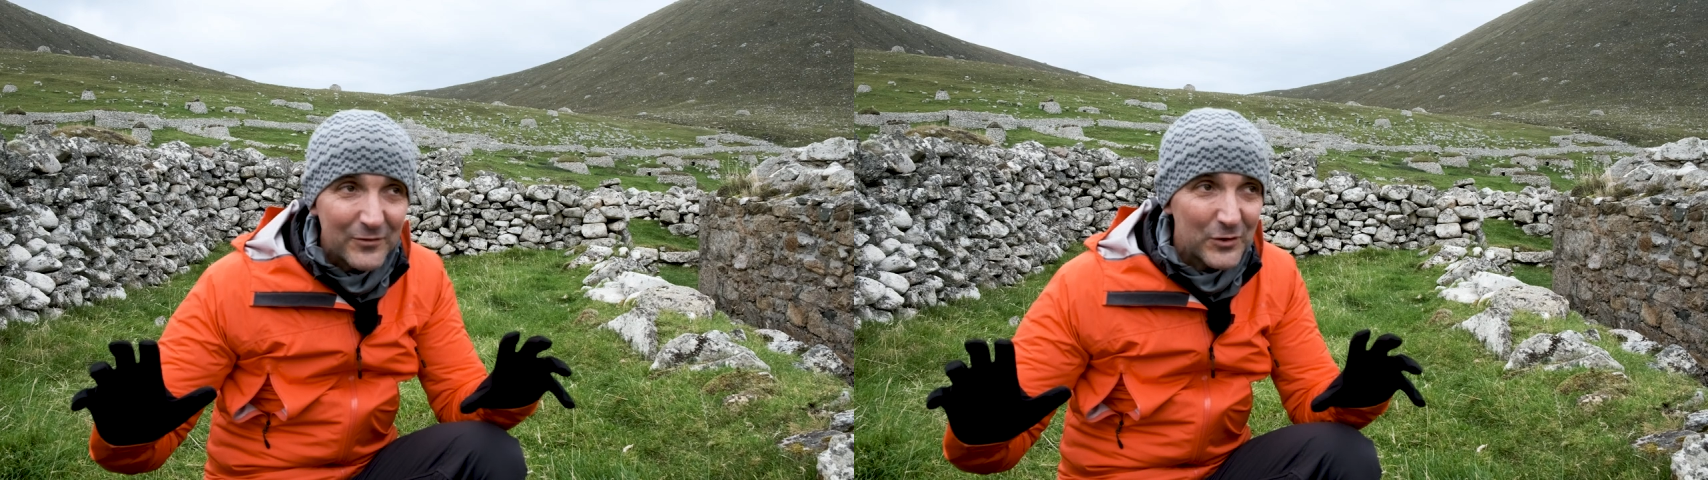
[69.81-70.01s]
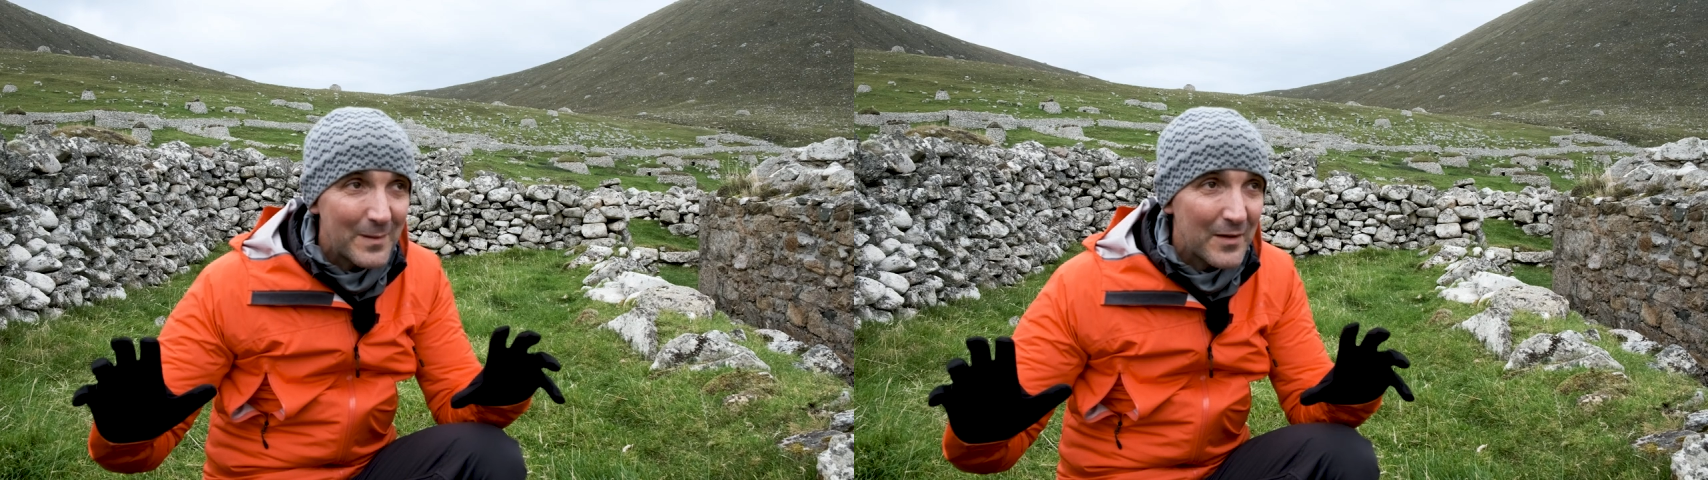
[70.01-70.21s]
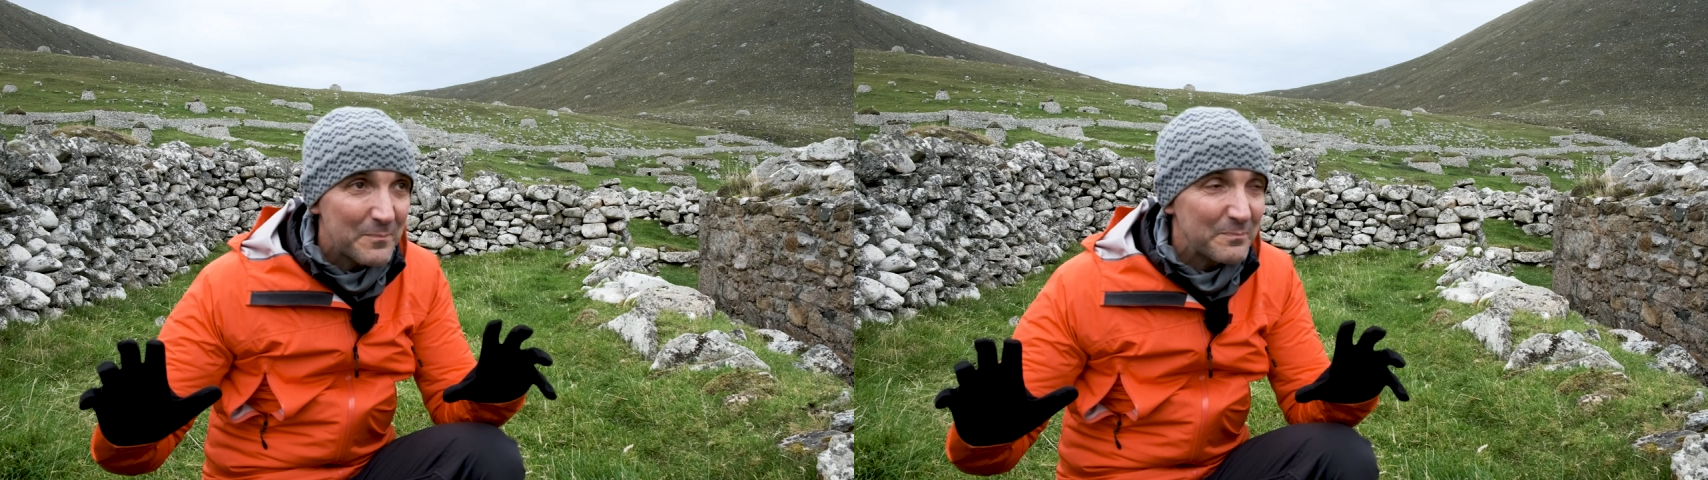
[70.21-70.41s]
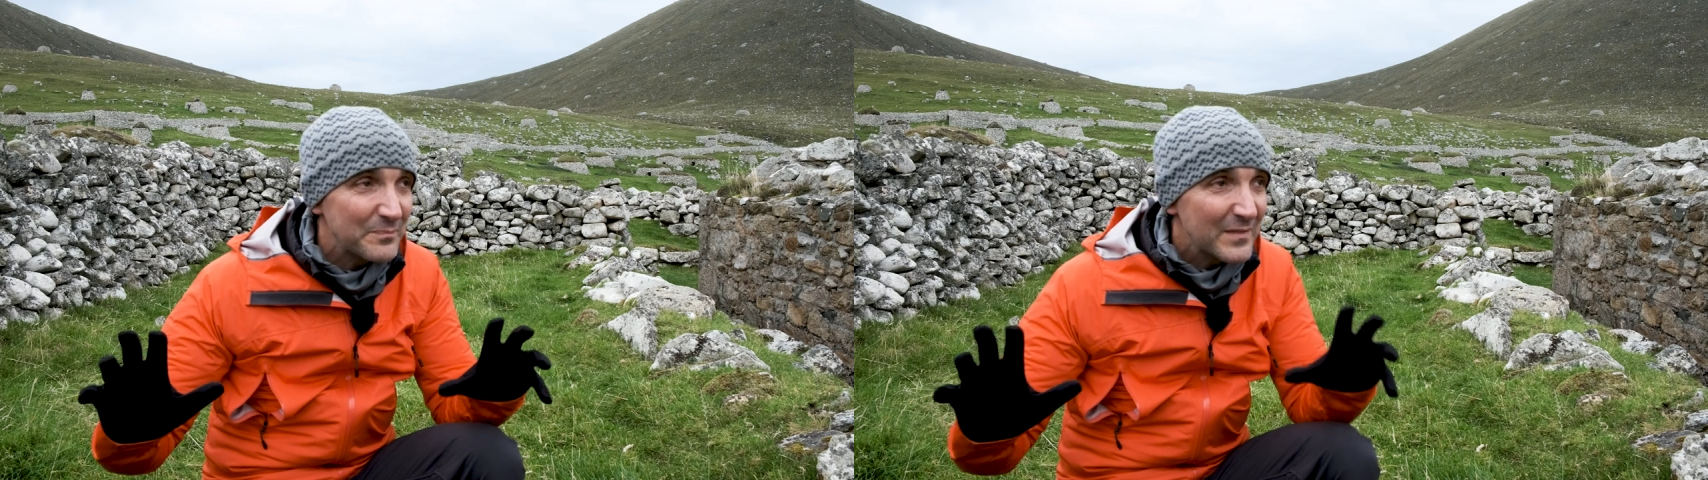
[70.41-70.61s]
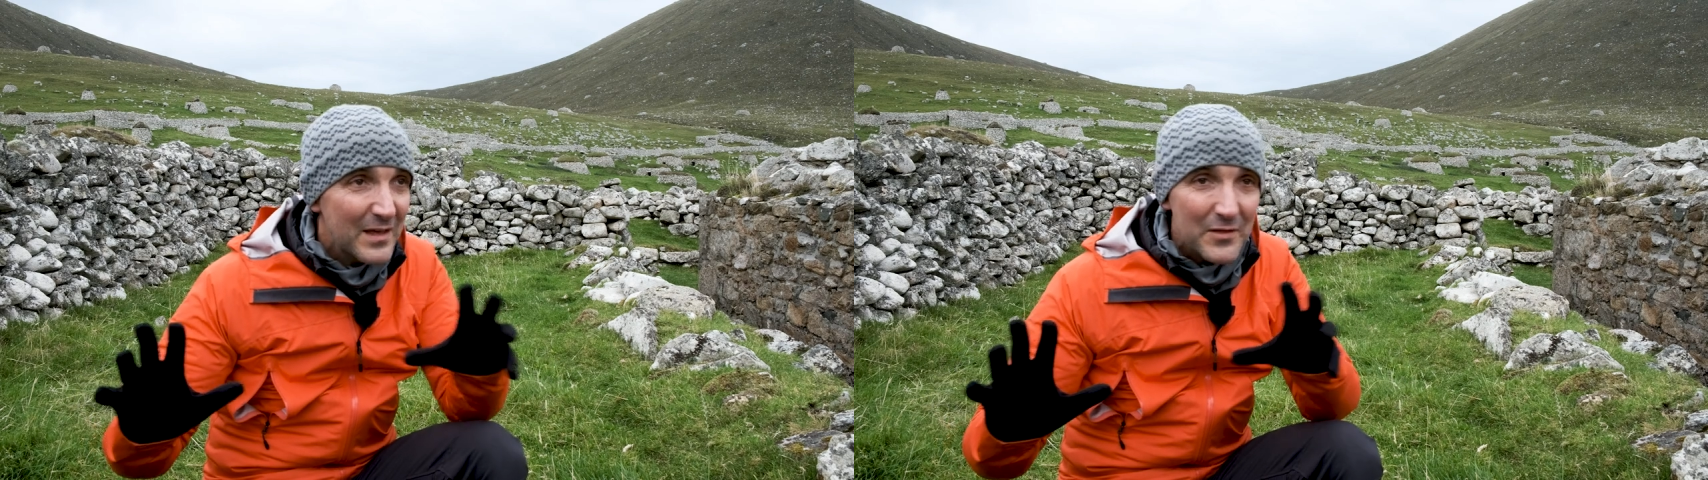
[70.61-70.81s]
I've got about
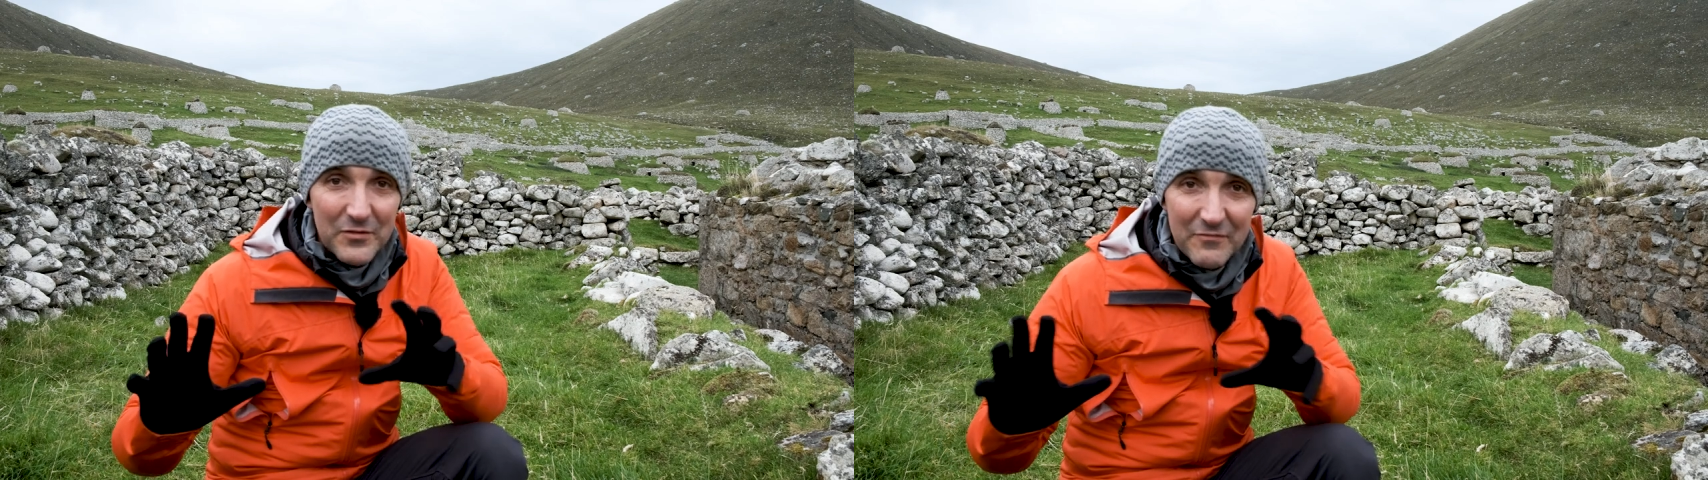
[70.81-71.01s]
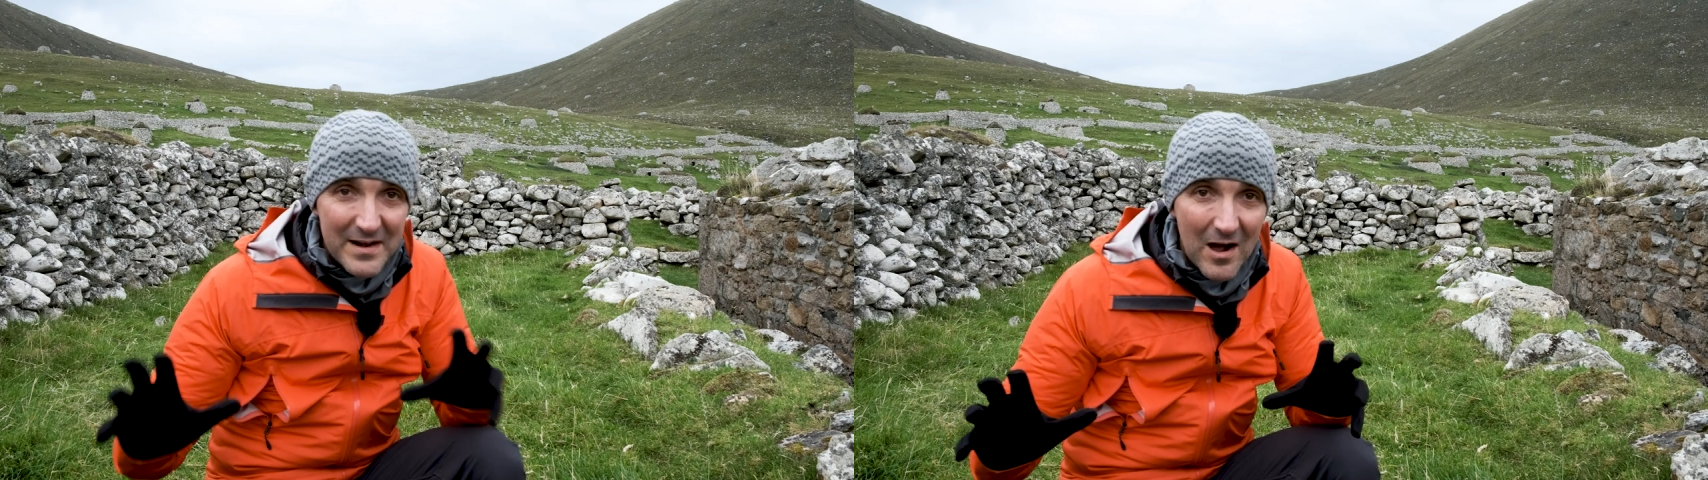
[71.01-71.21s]
three